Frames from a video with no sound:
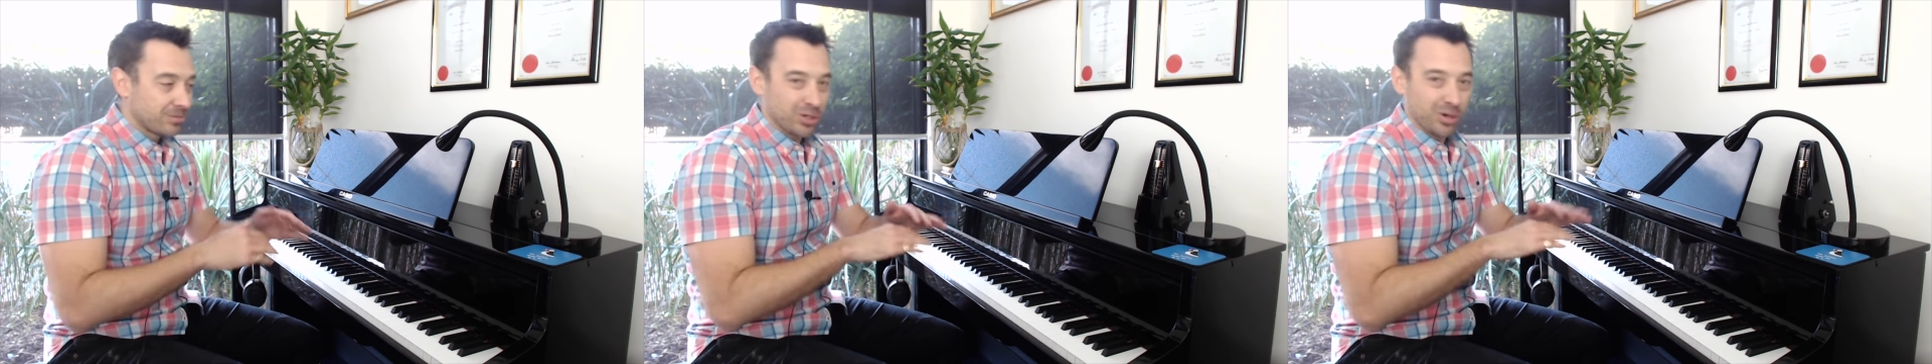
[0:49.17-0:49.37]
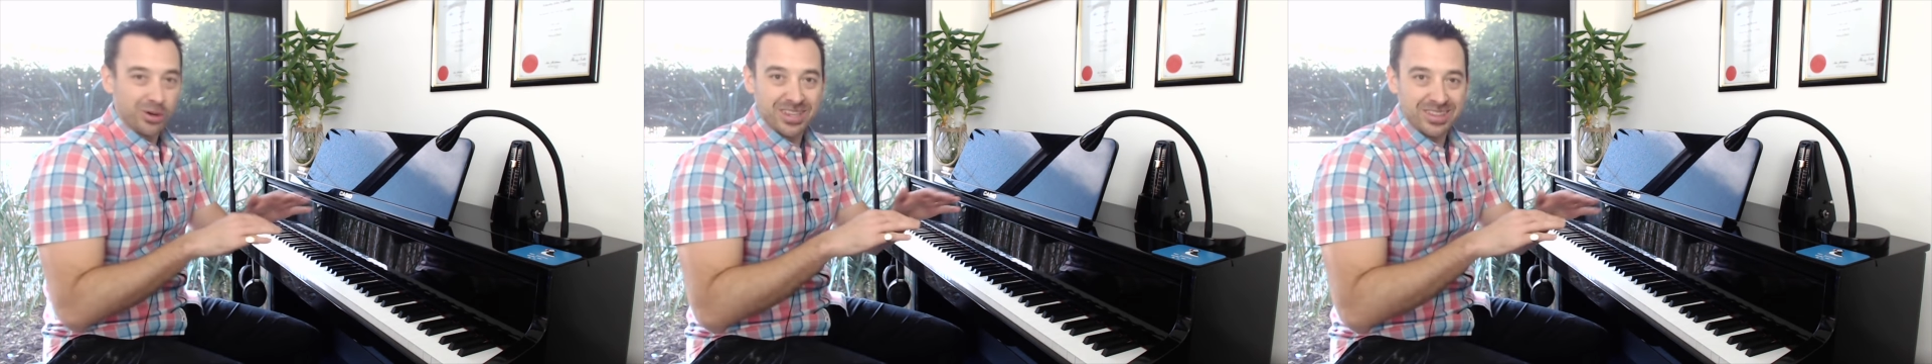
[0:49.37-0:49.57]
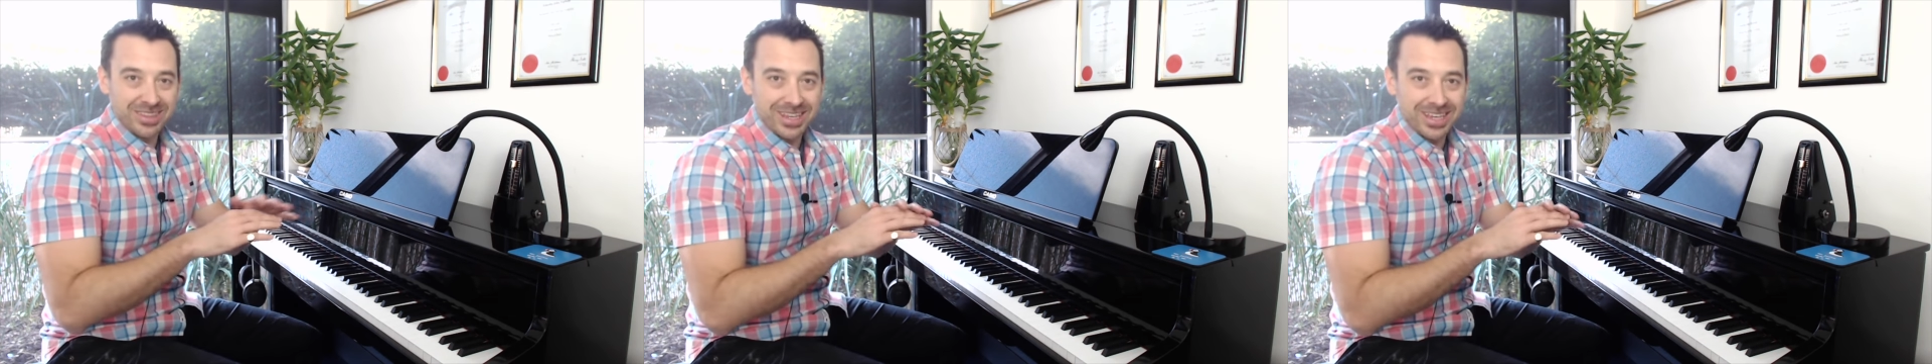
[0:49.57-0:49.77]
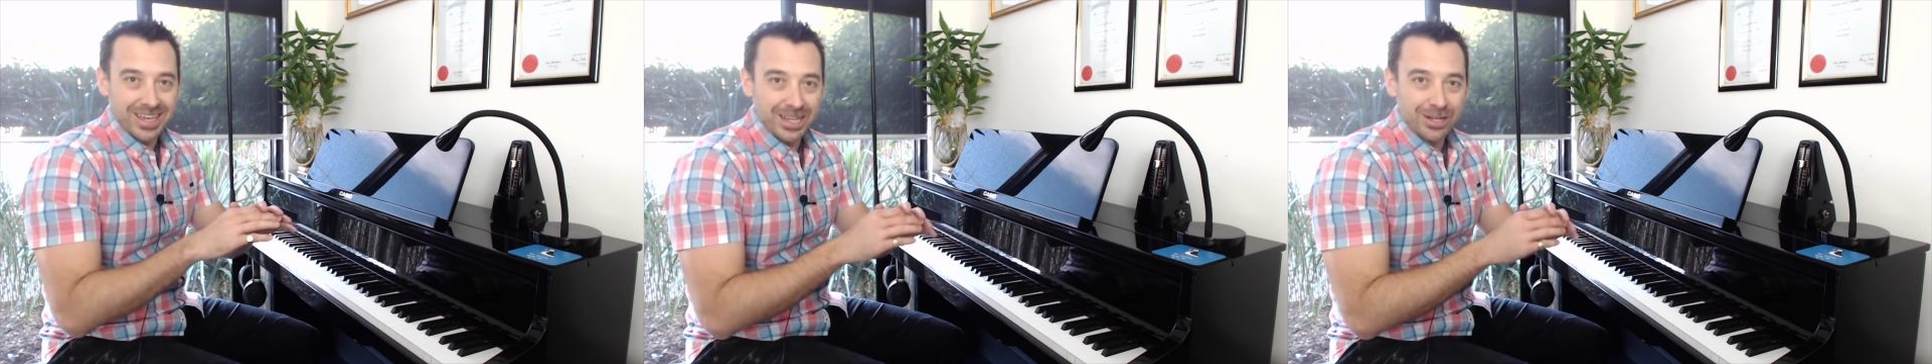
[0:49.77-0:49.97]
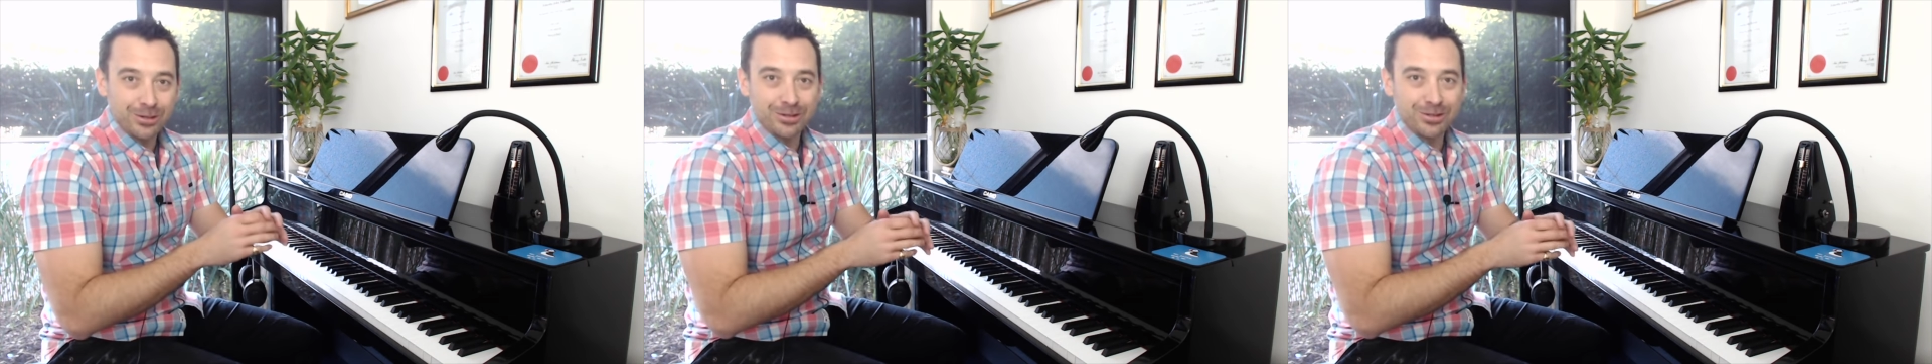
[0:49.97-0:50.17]
dog in the
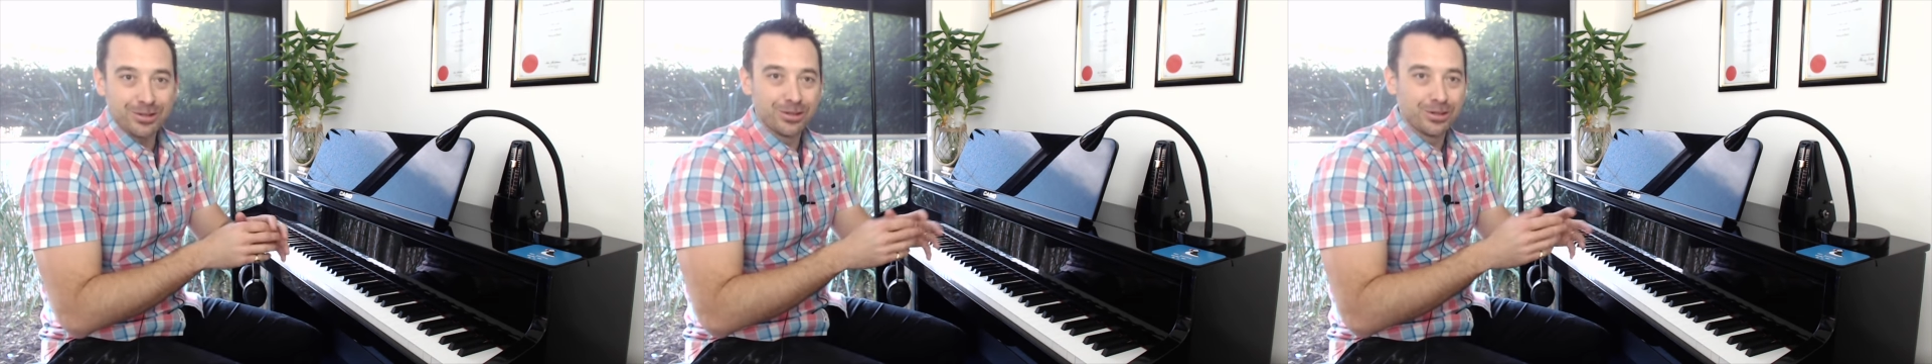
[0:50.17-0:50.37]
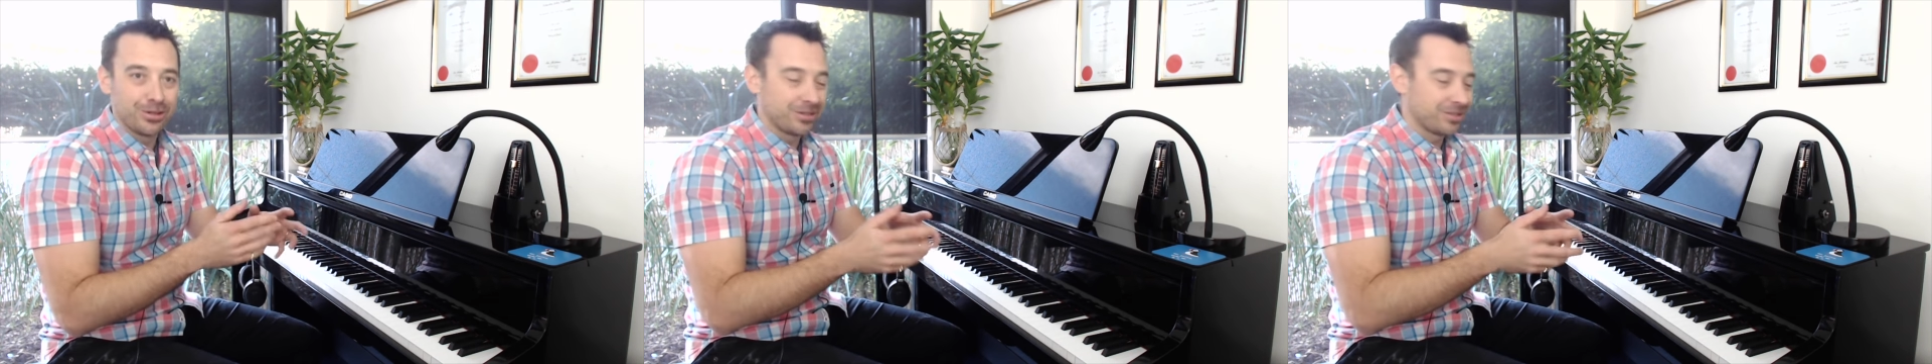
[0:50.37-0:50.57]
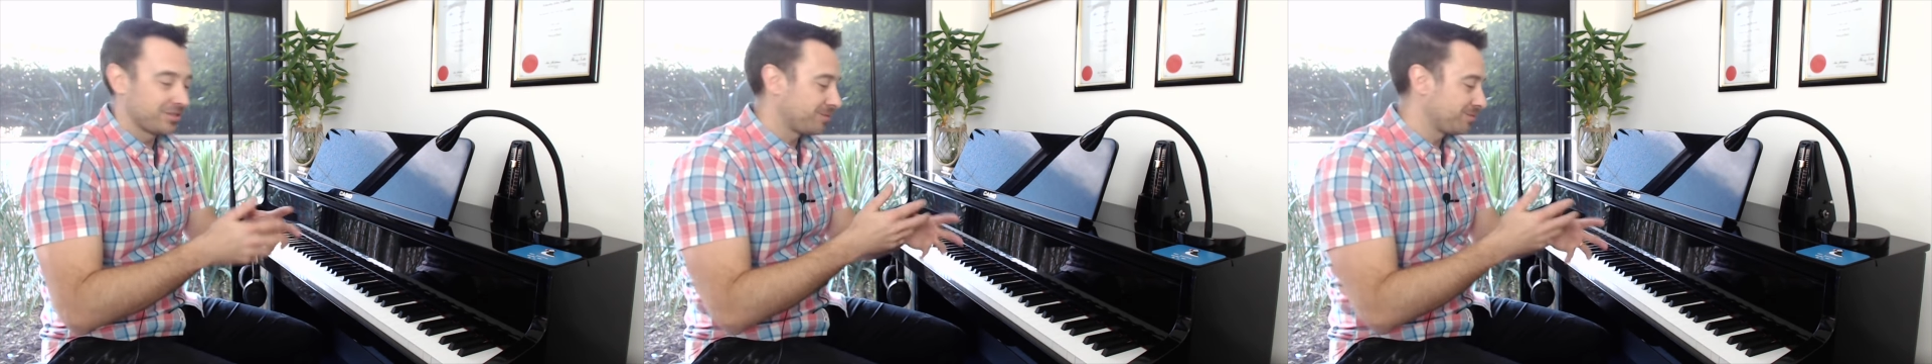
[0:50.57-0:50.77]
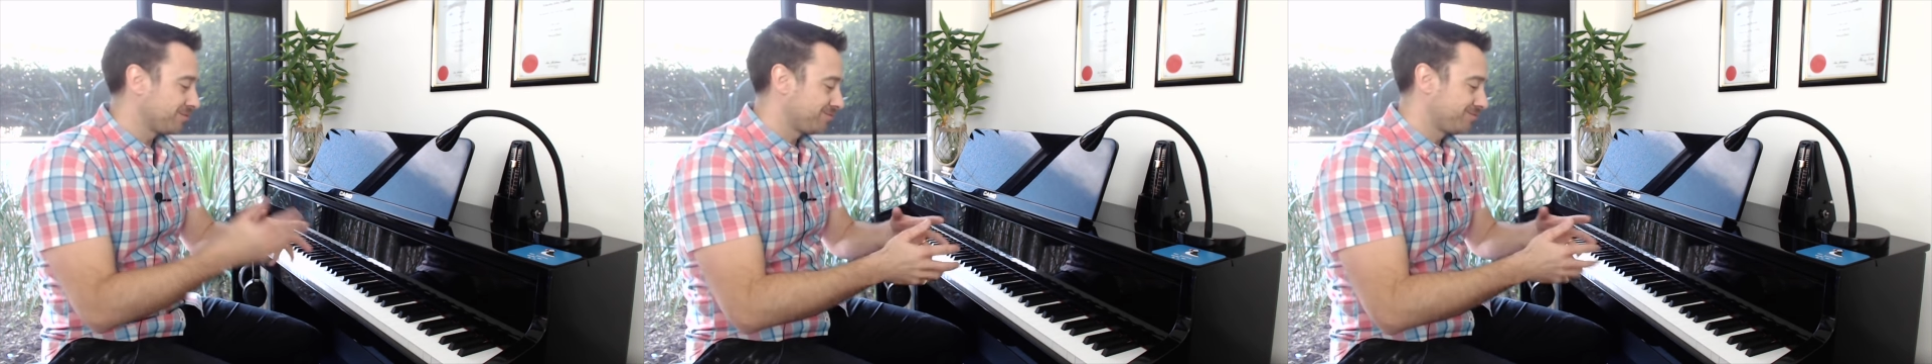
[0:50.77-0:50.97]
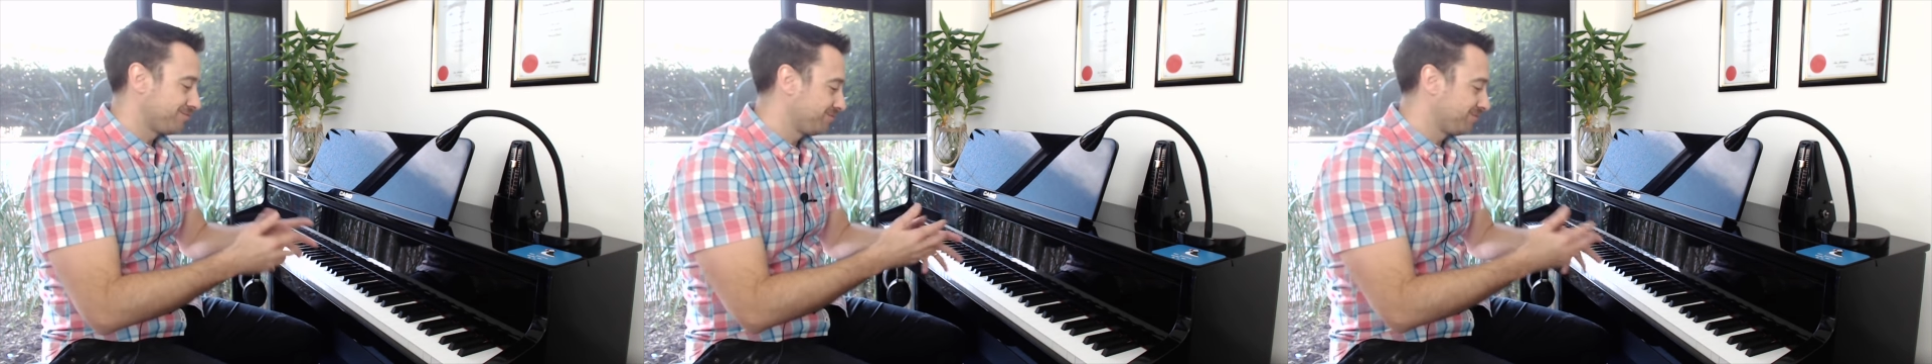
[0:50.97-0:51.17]
kennel or some